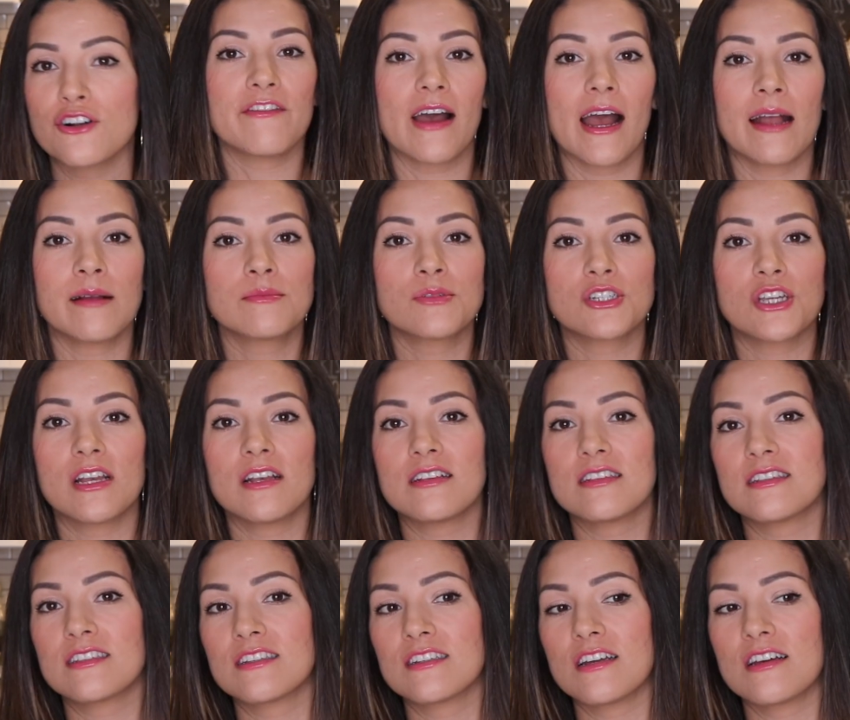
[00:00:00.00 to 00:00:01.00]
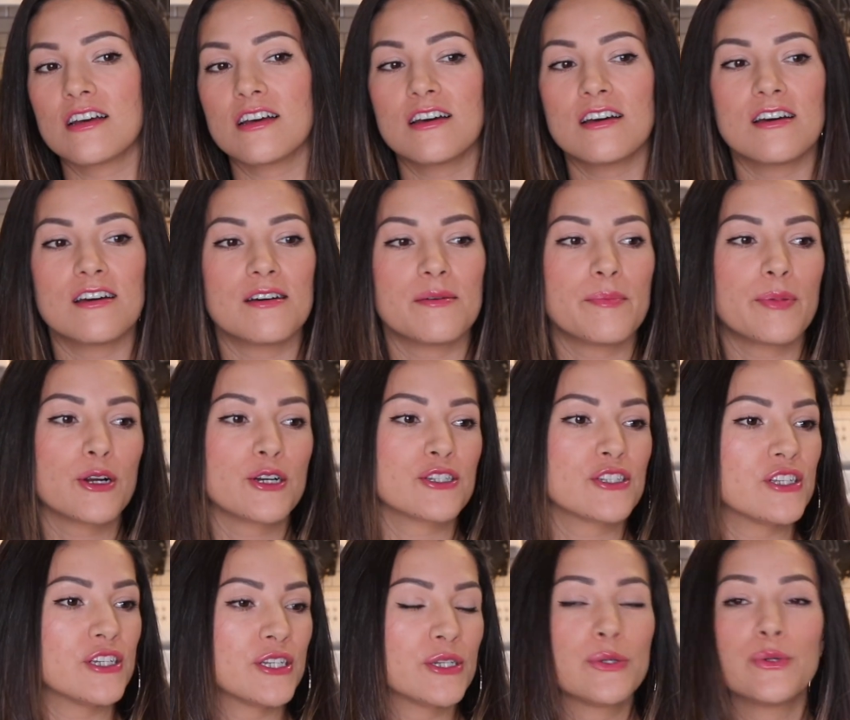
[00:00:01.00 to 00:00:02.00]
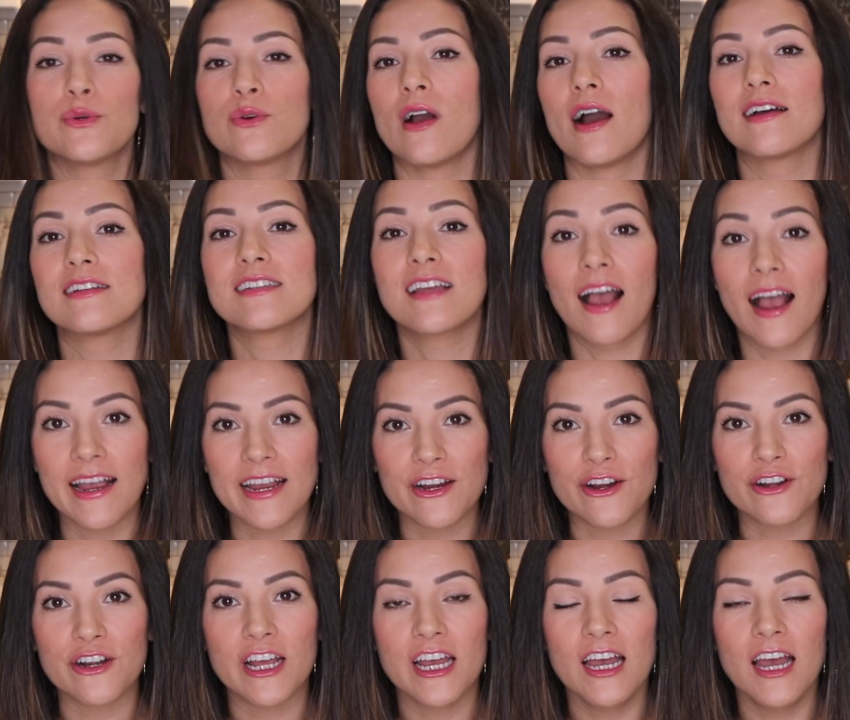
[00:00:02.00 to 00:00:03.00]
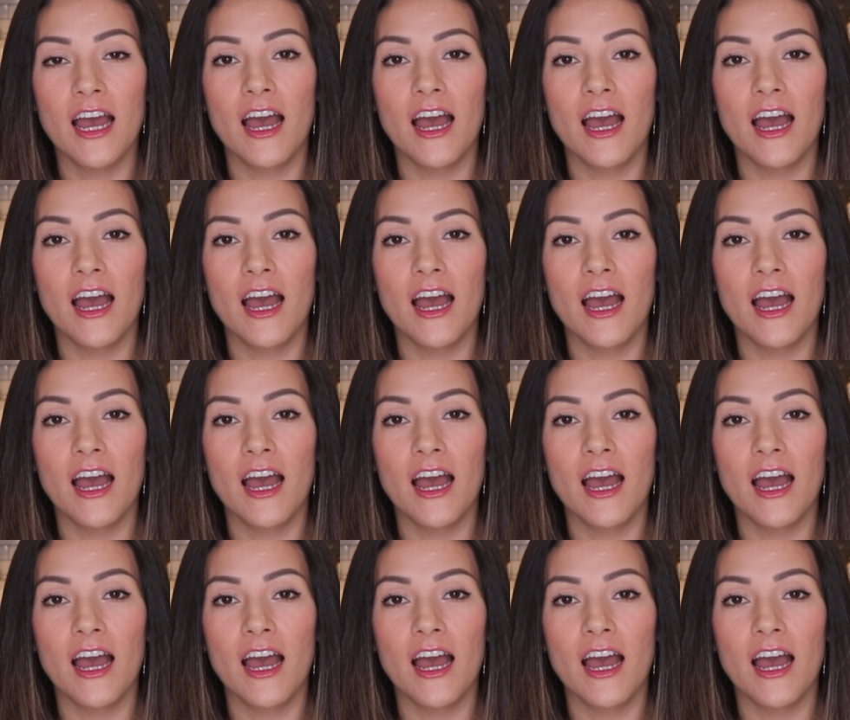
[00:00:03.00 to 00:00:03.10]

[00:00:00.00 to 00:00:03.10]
I'm just a person who got tired